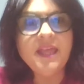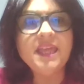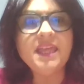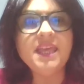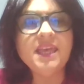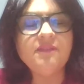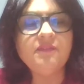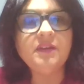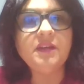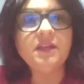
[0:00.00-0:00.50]

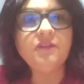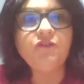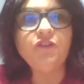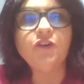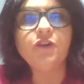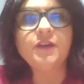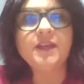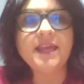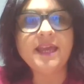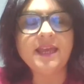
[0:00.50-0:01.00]
Even if
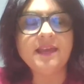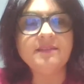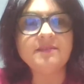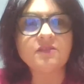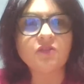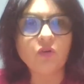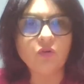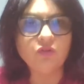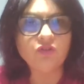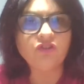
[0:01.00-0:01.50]
your case
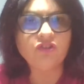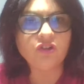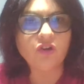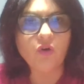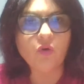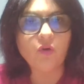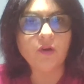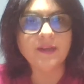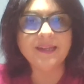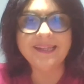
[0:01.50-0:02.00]
goes to
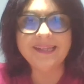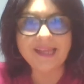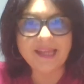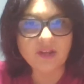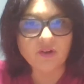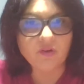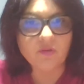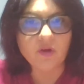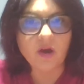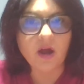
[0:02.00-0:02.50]
court
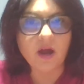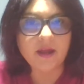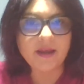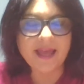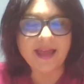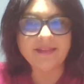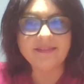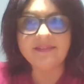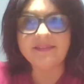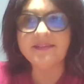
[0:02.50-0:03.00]
later on
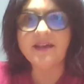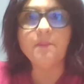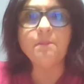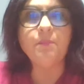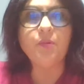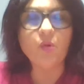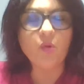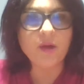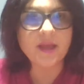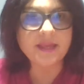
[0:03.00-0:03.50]
at some
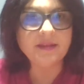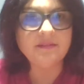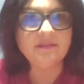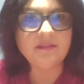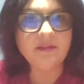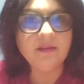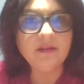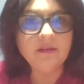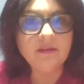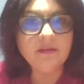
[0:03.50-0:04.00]
point,
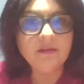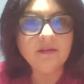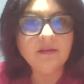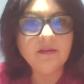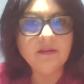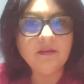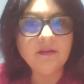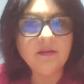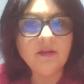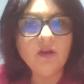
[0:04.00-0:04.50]

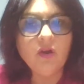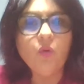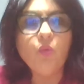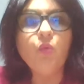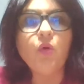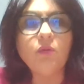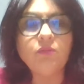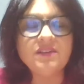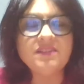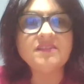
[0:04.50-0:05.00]

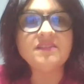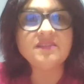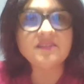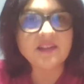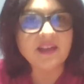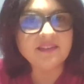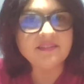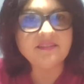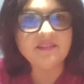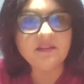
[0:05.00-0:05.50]
what was
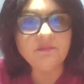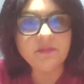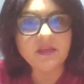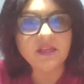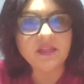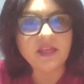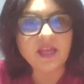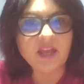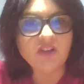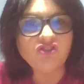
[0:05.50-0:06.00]
discussed in
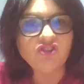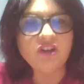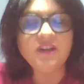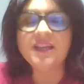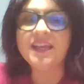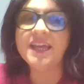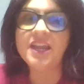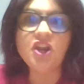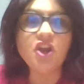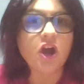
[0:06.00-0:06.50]
mediation
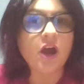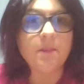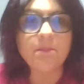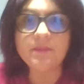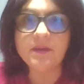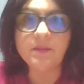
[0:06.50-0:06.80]
cannot